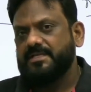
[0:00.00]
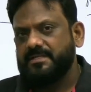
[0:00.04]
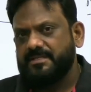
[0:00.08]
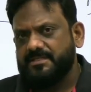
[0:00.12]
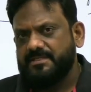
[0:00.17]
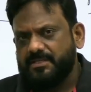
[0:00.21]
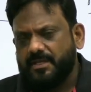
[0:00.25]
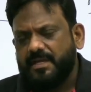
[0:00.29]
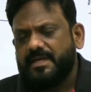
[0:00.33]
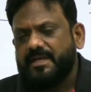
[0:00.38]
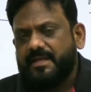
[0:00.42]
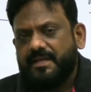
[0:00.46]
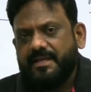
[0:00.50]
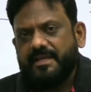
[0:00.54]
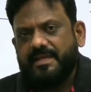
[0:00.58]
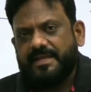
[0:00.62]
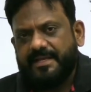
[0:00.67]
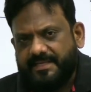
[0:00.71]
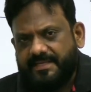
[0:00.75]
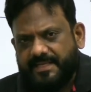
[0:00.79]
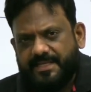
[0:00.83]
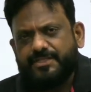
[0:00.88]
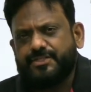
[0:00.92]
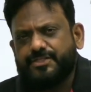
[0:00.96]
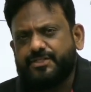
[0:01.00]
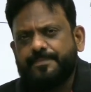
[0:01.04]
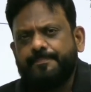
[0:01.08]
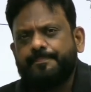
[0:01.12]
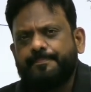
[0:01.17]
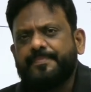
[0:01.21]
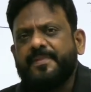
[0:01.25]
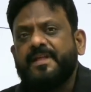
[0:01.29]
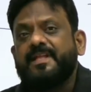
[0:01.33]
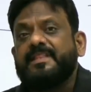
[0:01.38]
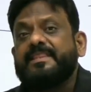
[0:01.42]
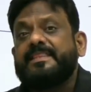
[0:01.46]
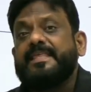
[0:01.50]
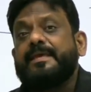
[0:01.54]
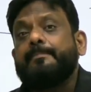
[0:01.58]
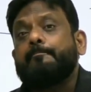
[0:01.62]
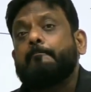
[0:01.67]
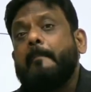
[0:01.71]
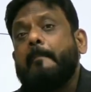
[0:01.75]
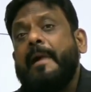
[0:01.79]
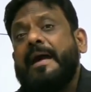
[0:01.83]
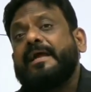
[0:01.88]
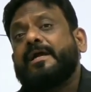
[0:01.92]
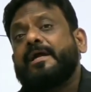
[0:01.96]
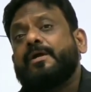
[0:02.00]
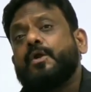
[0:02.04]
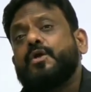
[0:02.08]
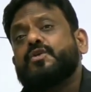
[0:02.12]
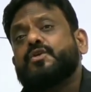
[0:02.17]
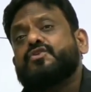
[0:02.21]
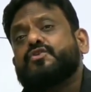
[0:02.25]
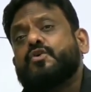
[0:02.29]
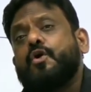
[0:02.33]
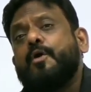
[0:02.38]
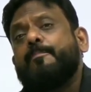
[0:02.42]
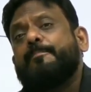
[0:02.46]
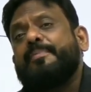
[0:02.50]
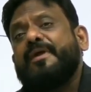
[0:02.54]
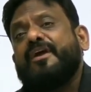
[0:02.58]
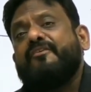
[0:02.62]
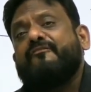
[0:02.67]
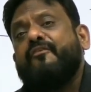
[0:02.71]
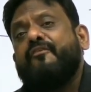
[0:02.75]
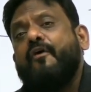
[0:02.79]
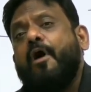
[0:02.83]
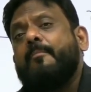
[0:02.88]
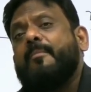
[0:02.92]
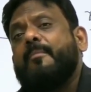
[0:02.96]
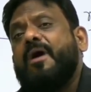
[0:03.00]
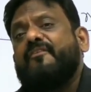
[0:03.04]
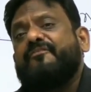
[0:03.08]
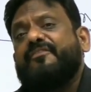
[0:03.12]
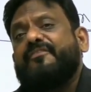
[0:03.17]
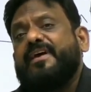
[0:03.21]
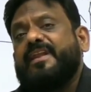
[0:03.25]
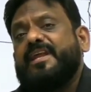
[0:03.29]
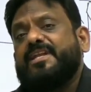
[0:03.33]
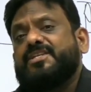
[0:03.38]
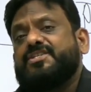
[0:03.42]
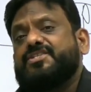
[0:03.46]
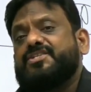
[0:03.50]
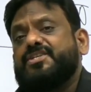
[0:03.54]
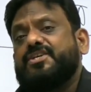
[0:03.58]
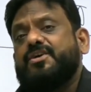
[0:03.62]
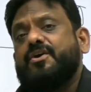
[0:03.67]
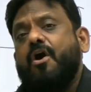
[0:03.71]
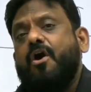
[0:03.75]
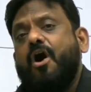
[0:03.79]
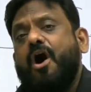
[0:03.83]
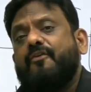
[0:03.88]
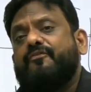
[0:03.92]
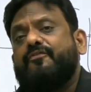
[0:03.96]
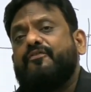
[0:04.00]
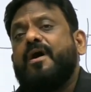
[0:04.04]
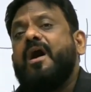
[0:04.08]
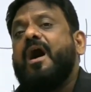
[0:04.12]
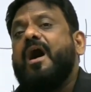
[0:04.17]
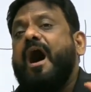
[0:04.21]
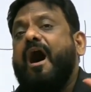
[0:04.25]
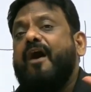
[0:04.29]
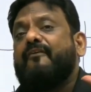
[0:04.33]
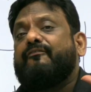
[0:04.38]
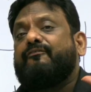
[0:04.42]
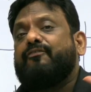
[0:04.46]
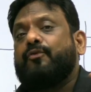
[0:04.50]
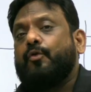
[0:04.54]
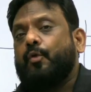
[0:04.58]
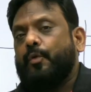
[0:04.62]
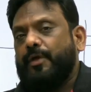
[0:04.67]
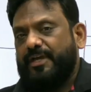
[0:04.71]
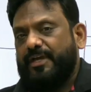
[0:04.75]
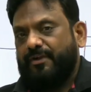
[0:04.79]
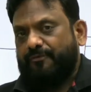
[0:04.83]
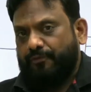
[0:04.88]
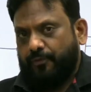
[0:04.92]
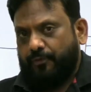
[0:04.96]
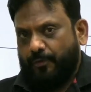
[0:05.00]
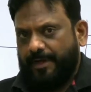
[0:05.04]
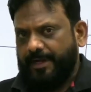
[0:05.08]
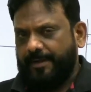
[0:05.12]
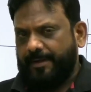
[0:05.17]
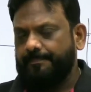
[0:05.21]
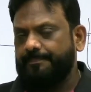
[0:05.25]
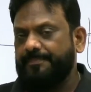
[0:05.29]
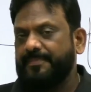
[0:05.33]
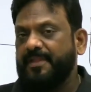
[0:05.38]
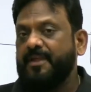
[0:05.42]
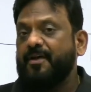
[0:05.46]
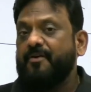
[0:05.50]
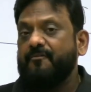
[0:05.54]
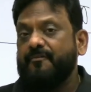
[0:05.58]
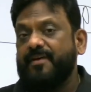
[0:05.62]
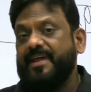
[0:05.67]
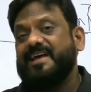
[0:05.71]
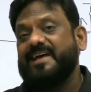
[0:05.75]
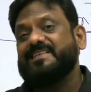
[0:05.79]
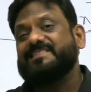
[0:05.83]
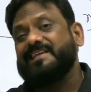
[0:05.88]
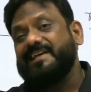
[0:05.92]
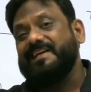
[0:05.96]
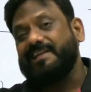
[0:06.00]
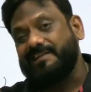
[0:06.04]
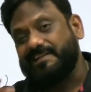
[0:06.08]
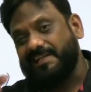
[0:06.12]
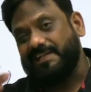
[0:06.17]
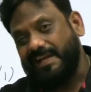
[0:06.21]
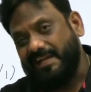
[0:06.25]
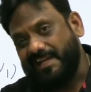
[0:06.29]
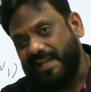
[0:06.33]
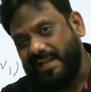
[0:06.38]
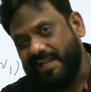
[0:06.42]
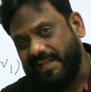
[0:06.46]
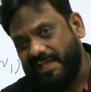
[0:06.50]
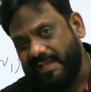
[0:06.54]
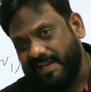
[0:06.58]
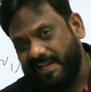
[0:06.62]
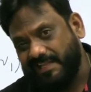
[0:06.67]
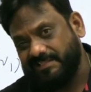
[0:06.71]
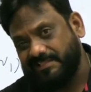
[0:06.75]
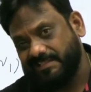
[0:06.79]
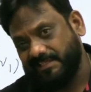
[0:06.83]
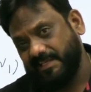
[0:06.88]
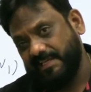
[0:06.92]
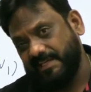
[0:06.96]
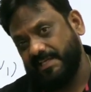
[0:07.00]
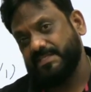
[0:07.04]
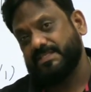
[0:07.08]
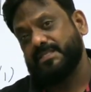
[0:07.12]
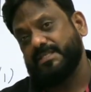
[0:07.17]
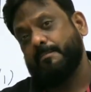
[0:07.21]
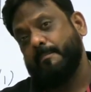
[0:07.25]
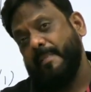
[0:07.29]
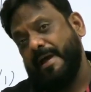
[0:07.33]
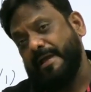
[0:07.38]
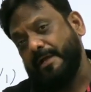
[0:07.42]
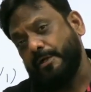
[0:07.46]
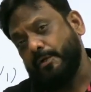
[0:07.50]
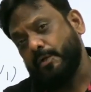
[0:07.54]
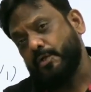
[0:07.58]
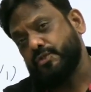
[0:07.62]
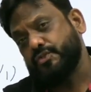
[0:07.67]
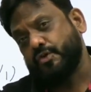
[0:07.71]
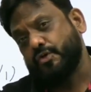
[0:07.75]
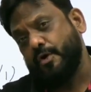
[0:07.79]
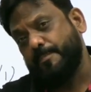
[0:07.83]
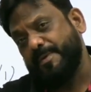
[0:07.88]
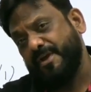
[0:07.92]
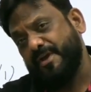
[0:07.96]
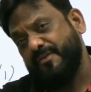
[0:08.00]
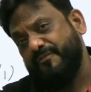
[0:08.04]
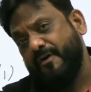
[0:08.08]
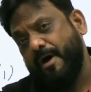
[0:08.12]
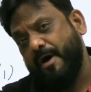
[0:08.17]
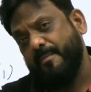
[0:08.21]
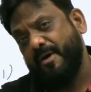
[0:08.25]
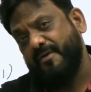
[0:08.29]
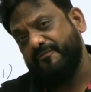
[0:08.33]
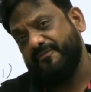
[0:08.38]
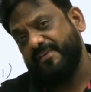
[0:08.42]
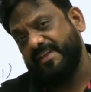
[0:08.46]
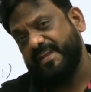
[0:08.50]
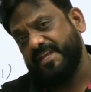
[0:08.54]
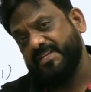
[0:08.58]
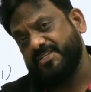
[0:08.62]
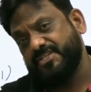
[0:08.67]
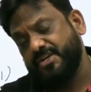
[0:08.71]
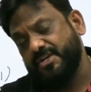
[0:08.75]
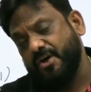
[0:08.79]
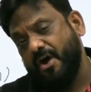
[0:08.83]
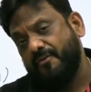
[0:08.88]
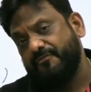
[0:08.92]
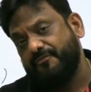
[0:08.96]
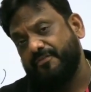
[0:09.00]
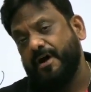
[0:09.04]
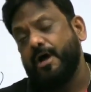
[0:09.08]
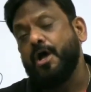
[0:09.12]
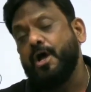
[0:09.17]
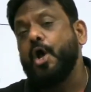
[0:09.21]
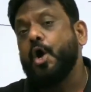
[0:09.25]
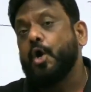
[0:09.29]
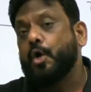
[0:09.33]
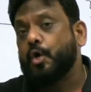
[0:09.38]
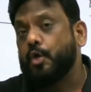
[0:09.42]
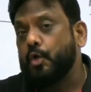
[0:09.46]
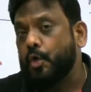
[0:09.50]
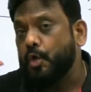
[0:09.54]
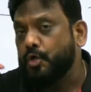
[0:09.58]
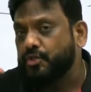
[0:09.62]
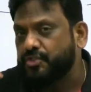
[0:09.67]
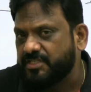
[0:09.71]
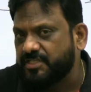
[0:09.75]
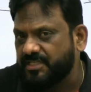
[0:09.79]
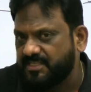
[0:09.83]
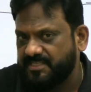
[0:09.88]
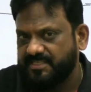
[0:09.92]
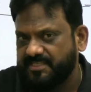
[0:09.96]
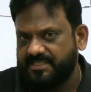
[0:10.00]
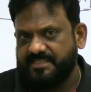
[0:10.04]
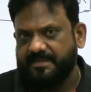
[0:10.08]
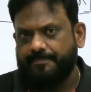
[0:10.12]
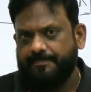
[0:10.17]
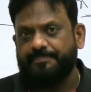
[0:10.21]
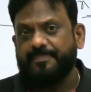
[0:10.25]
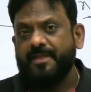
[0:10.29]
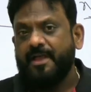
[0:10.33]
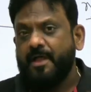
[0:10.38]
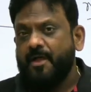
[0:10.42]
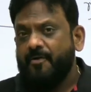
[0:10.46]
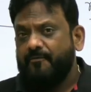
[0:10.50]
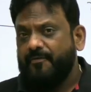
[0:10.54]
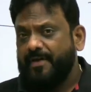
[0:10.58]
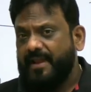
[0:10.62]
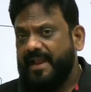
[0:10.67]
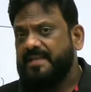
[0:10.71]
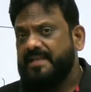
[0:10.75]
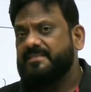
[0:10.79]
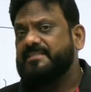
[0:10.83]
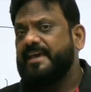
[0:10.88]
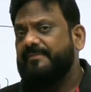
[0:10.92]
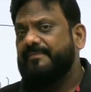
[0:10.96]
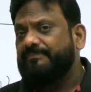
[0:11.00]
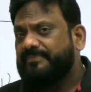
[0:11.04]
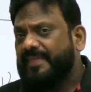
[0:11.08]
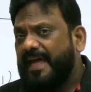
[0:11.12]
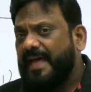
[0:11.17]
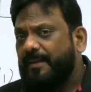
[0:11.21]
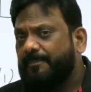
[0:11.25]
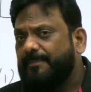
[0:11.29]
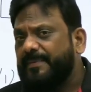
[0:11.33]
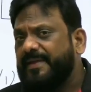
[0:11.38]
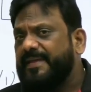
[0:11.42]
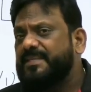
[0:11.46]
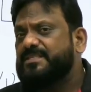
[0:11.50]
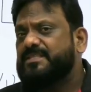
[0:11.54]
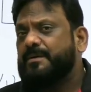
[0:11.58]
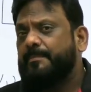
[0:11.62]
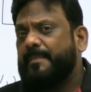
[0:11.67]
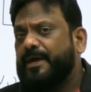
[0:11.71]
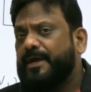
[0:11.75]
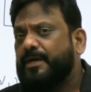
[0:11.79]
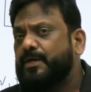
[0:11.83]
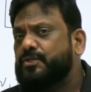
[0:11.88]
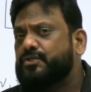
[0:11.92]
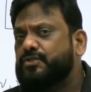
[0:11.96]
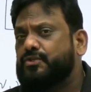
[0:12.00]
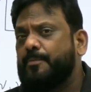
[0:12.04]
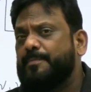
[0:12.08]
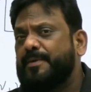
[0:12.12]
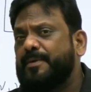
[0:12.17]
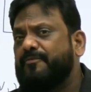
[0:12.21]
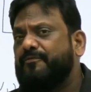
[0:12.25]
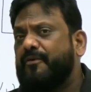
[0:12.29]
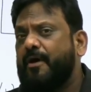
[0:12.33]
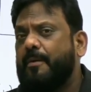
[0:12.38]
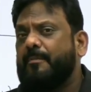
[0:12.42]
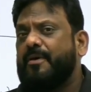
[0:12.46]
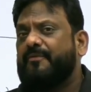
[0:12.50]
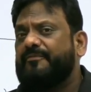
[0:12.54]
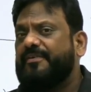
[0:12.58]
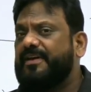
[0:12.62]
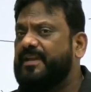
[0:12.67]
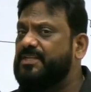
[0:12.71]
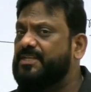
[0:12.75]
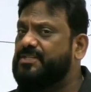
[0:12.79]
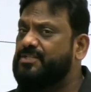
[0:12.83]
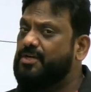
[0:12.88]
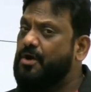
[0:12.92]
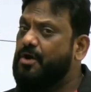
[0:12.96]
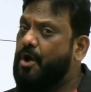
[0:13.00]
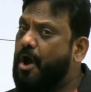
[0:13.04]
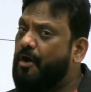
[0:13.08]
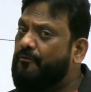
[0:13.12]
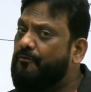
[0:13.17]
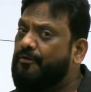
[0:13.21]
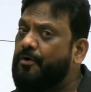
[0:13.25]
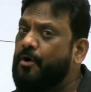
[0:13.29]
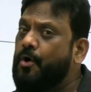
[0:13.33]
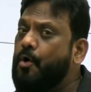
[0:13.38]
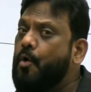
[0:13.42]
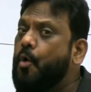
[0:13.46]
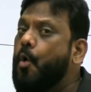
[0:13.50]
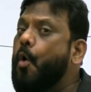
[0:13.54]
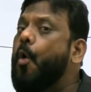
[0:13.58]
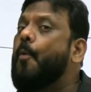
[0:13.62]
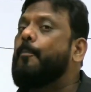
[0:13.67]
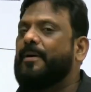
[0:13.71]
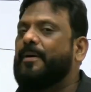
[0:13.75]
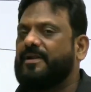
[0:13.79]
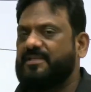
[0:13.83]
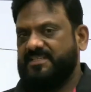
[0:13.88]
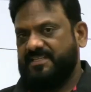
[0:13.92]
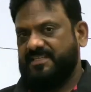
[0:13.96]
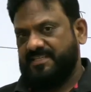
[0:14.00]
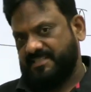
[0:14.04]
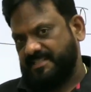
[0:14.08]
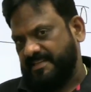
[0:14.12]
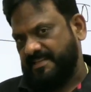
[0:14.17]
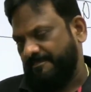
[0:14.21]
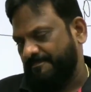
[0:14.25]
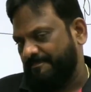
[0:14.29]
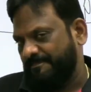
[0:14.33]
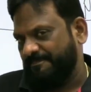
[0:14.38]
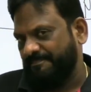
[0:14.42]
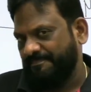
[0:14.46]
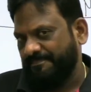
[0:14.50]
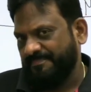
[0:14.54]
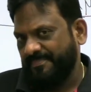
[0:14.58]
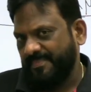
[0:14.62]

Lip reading: So it is the microscopic form of energy of a flowing fluid, whereas internal energy is the microscopic form of energy of a closed system, whereas enthalpy is the microscopic form of energy of open system.